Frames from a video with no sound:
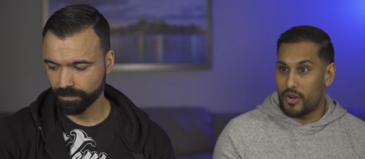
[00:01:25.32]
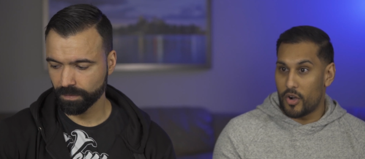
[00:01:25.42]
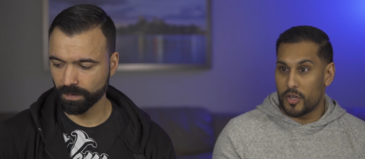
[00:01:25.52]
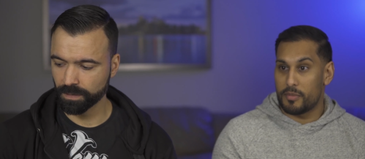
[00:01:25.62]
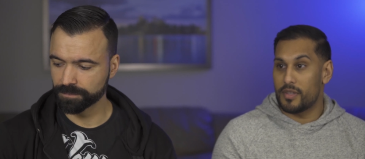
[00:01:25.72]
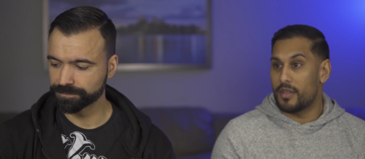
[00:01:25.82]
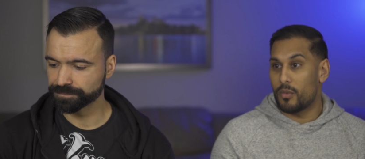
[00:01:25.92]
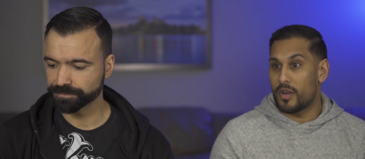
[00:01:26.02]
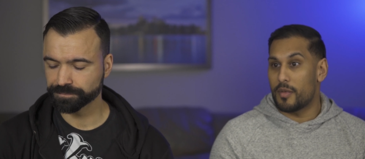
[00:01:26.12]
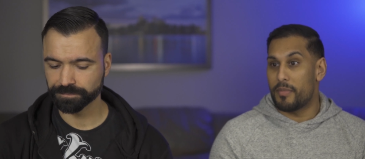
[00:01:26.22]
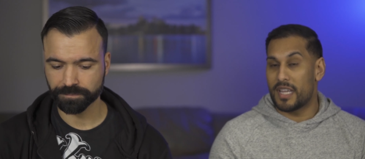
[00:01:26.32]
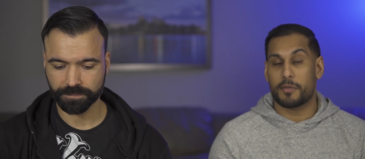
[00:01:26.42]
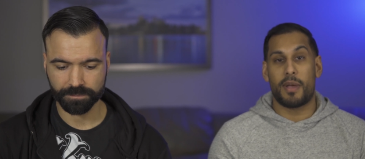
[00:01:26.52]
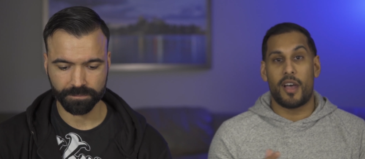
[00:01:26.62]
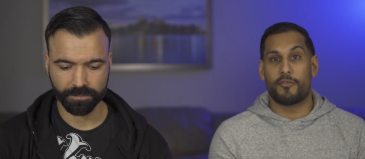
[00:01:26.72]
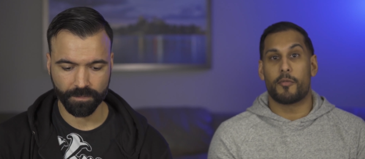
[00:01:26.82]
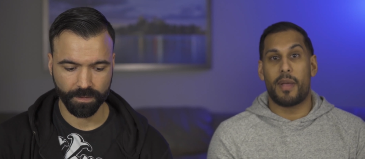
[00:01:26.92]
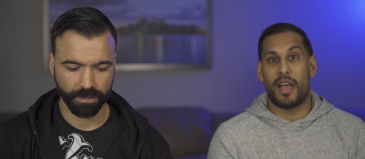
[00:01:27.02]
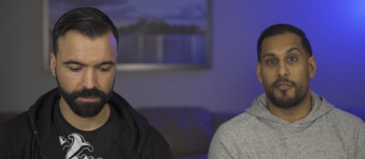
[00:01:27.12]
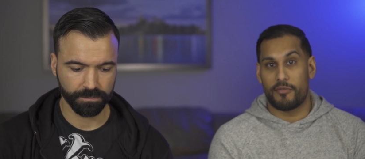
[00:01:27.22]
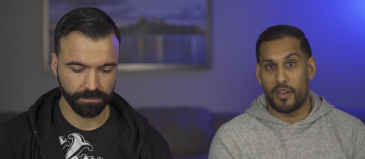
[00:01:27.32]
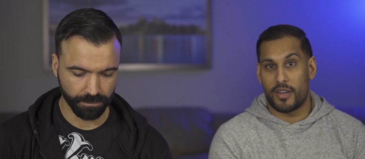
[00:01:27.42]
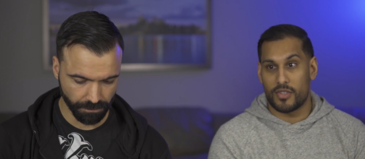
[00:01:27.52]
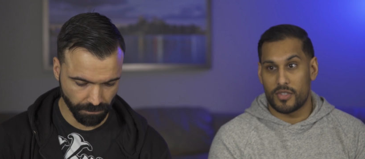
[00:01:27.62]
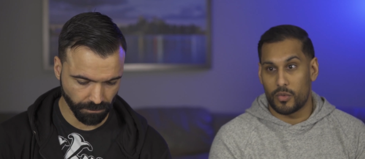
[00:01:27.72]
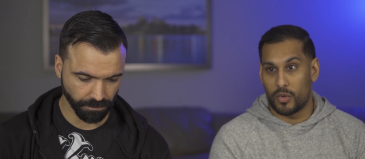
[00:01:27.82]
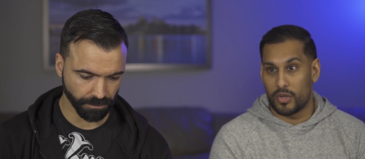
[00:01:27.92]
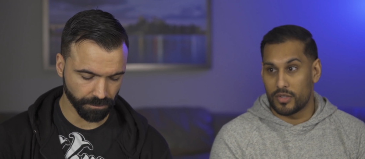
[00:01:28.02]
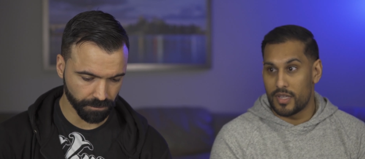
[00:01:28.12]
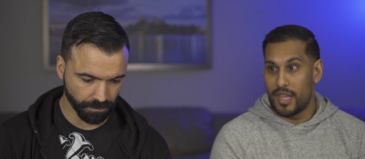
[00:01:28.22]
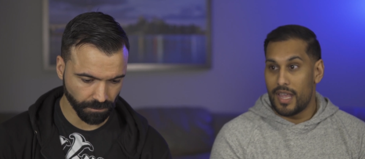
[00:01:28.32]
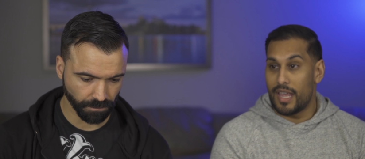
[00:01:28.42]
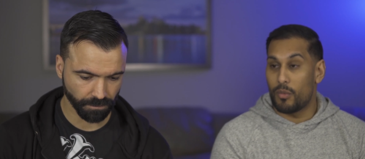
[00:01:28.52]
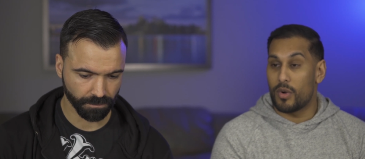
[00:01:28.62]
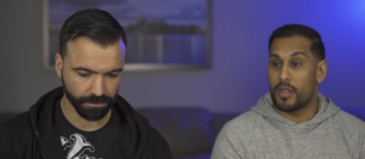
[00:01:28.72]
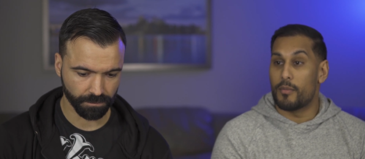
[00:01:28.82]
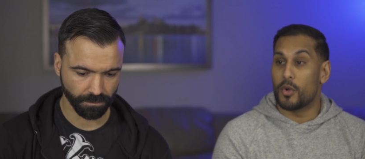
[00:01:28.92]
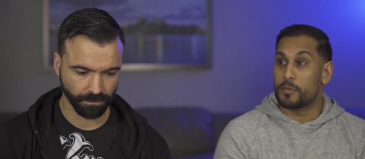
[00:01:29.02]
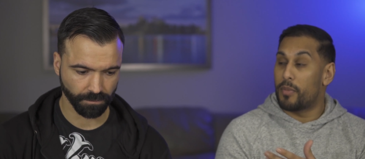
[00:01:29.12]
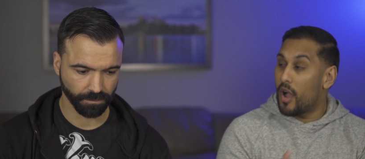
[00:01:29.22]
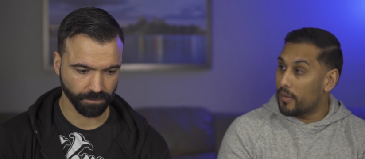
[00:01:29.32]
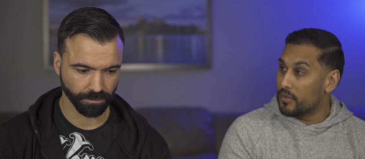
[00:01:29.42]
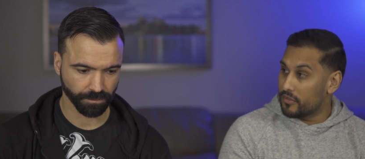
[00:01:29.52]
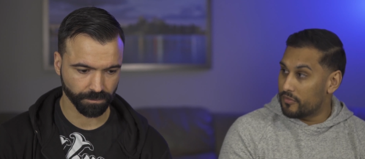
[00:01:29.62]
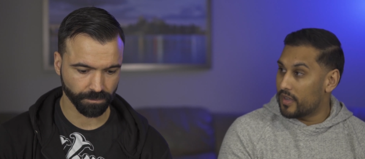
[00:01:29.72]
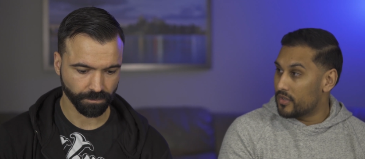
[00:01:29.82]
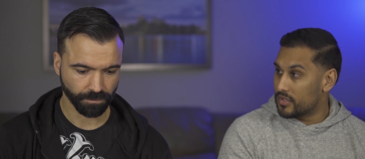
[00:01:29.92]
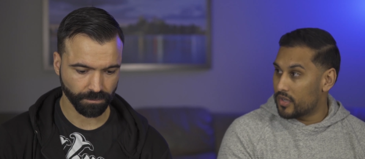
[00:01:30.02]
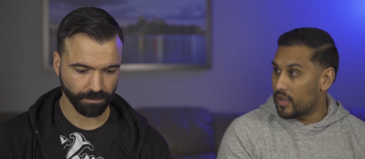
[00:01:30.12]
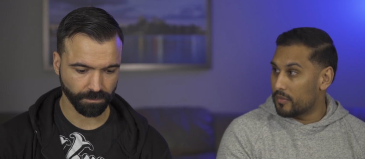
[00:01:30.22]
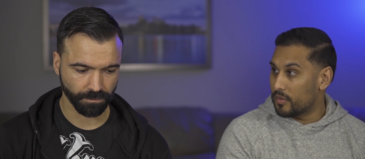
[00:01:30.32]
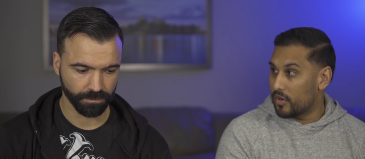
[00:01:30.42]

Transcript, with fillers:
Speaker 1: arguably one of the best pound-for-pound fighters in the world and one of the most popular fighters in Conor